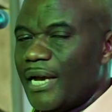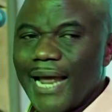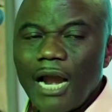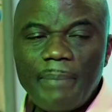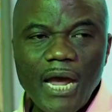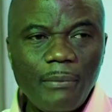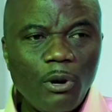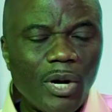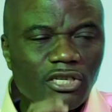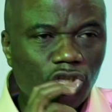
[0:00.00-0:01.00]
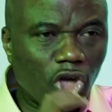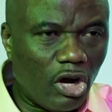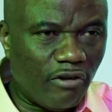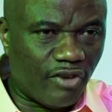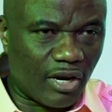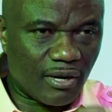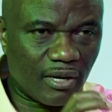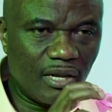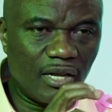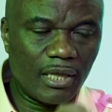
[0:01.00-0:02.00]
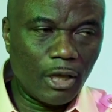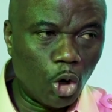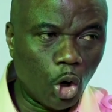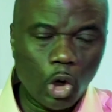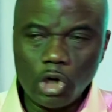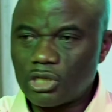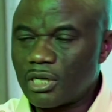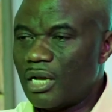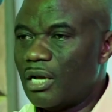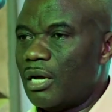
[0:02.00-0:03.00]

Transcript: And that baby was serving the Lord